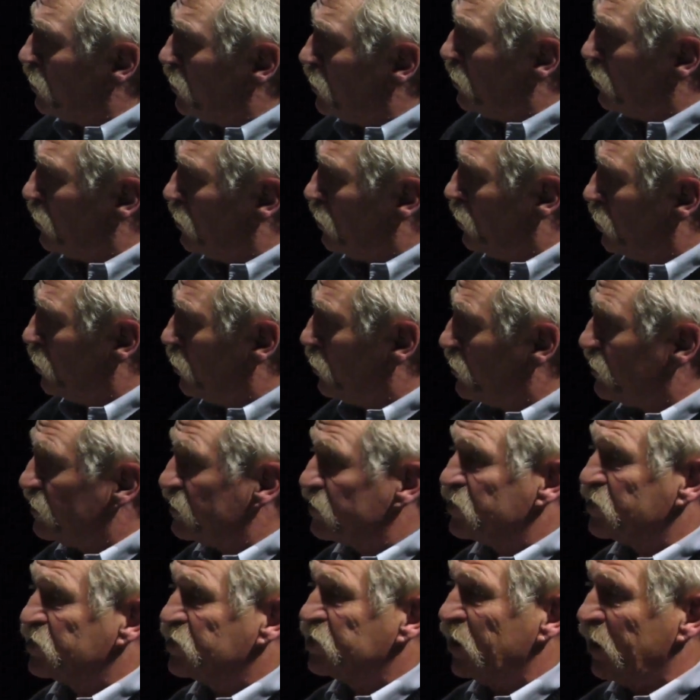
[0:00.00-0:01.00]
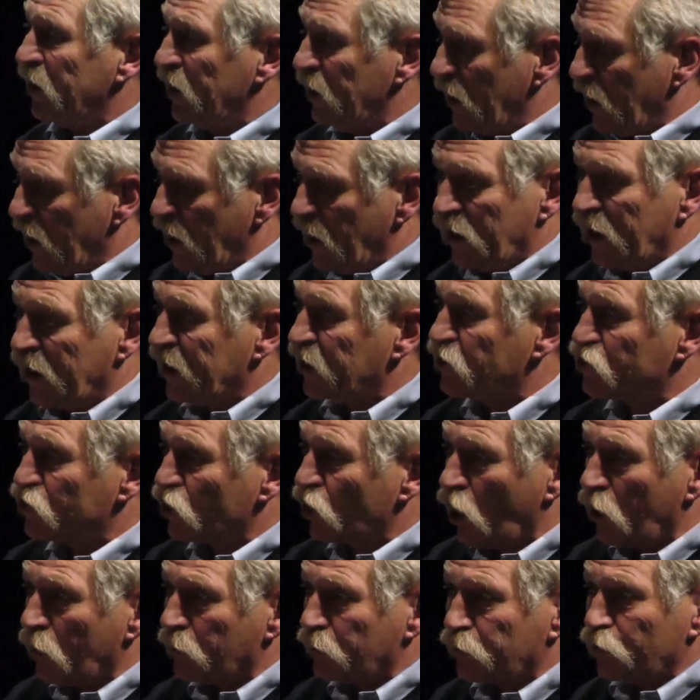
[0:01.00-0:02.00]
example that was
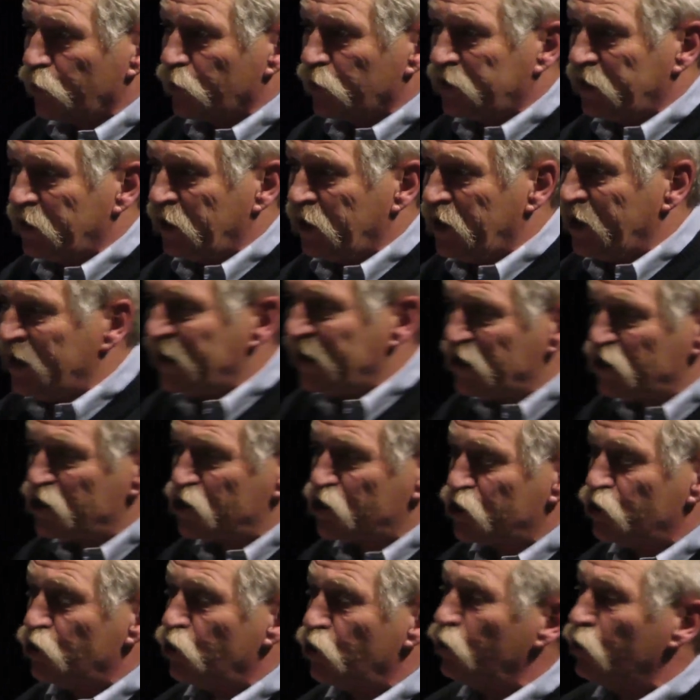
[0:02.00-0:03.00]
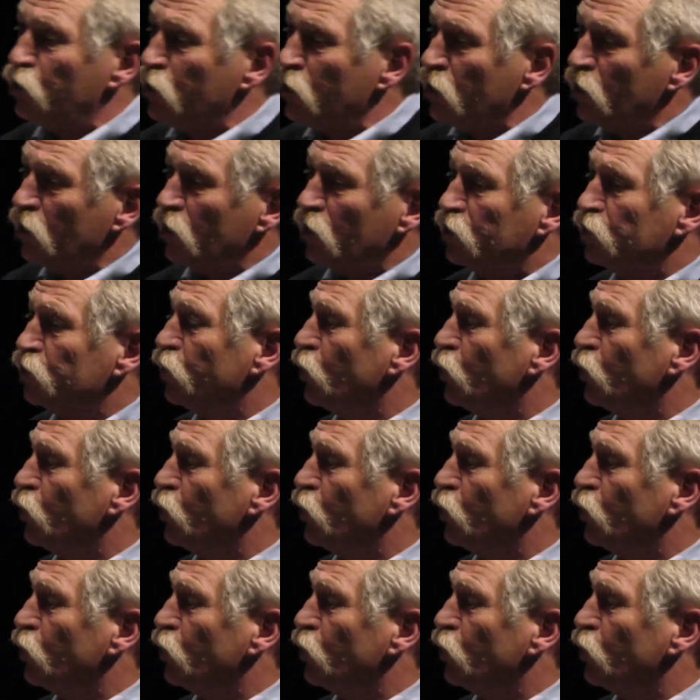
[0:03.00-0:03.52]
raised this morning,